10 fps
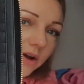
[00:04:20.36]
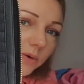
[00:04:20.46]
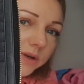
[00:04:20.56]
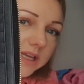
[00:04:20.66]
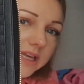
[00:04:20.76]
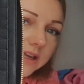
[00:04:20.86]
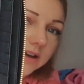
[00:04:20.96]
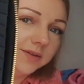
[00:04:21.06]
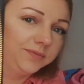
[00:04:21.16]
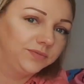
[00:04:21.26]
holder
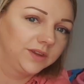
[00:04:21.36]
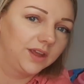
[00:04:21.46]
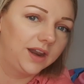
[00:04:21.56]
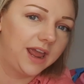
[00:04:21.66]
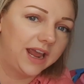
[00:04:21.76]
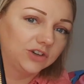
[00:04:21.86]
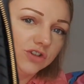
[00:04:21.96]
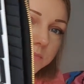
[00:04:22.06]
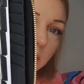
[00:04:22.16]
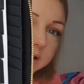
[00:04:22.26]
here, an extra
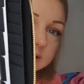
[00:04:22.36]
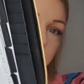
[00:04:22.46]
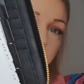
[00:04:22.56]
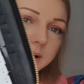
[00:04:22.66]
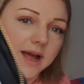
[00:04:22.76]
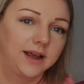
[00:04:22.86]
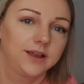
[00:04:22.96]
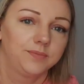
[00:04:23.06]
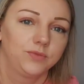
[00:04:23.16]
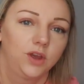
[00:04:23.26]
pocket at the
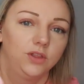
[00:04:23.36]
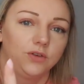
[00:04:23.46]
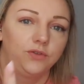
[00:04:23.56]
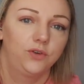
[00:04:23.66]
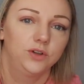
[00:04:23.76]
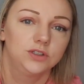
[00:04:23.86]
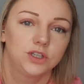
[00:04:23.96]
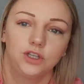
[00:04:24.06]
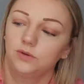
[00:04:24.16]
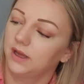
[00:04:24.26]
back. At the front,
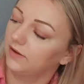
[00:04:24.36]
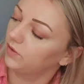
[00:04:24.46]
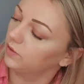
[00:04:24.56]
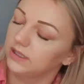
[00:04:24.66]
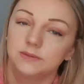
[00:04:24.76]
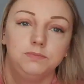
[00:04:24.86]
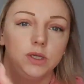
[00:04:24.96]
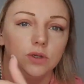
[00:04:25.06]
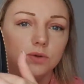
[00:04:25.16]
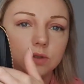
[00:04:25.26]
you have all these
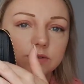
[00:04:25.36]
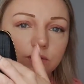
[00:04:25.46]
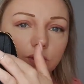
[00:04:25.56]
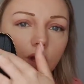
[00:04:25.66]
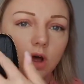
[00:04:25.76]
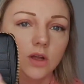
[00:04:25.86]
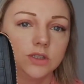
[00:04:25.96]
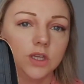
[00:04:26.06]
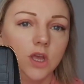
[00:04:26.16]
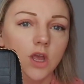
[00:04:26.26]
beautiful
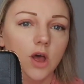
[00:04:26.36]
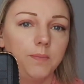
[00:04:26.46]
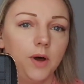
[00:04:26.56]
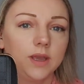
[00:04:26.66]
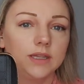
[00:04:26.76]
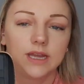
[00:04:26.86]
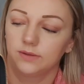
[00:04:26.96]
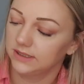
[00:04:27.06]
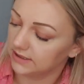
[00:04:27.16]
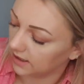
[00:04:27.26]
cards. Pocket down
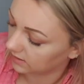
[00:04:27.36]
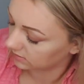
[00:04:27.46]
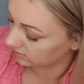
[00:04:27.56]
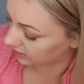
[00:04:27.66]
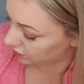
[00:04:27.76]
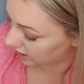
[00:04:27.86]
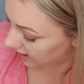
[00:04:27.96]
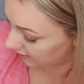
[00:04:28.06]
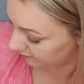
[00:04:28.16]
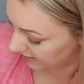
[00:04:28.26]
this side, oh, which I have